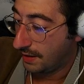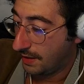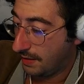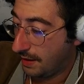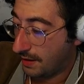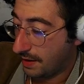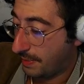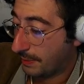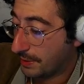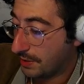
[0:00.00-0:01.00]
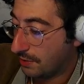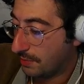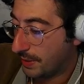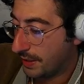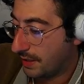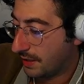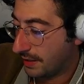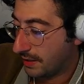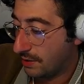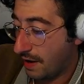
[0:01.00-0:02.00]
and a lot of people do, but
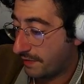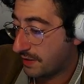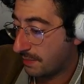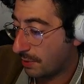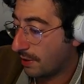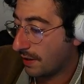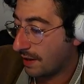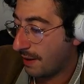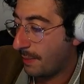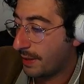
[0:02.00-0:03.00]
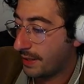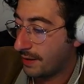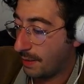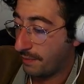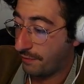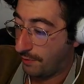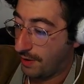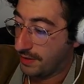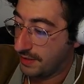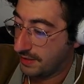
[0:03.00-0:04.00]
like you have to put a lot of money up
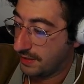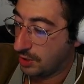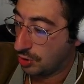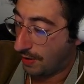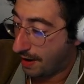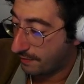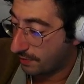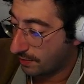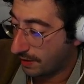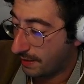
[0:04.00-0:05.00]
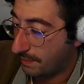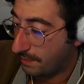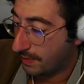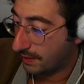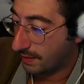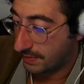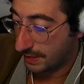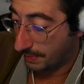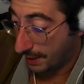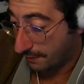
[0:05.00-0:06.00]
front to travel and a lot to
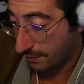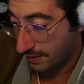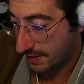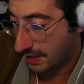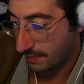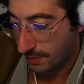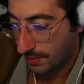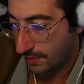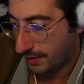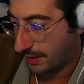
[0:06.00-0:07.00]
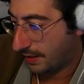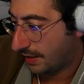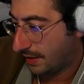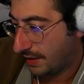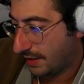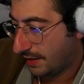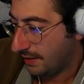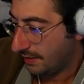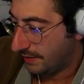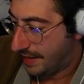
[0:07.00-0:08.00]
pay for a table, and
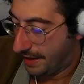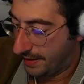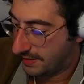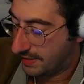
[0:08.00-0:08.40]
yeah, that stuff